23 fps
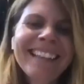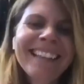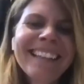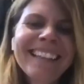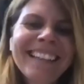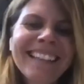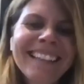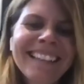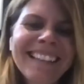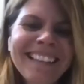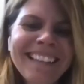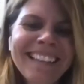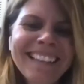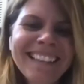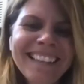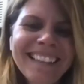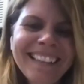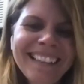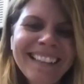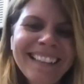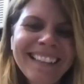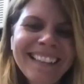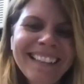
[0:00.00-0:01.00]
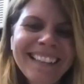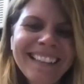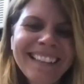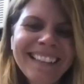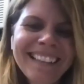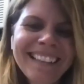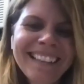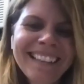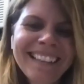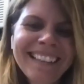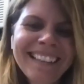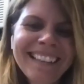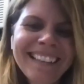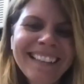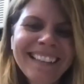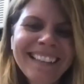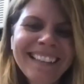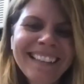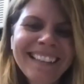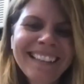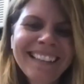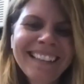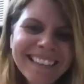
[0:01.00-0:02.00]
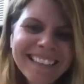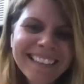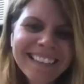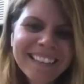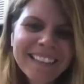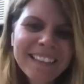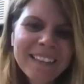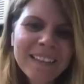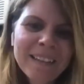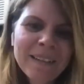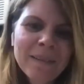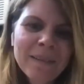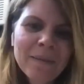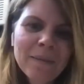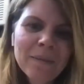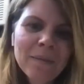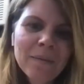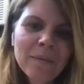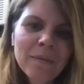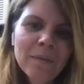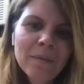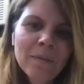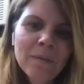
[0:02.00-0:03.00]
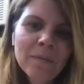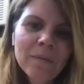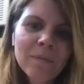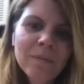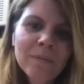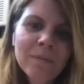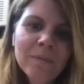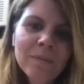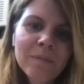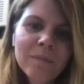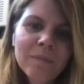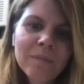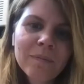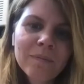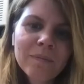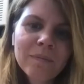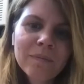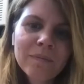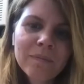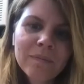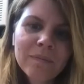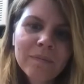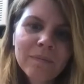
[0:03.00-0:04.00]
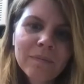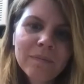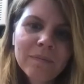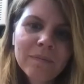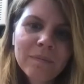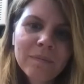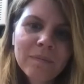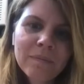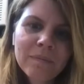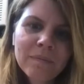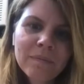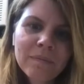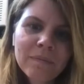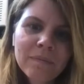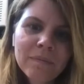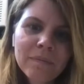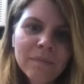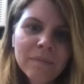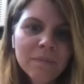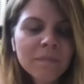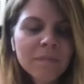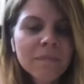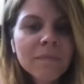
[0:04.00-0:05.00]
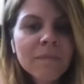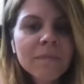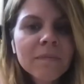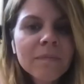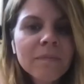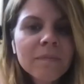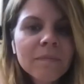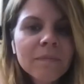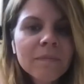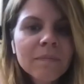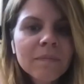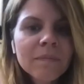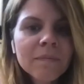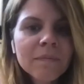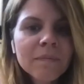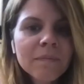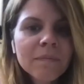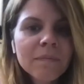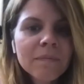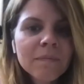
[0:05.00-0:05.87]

No words are spoken by the person on screen.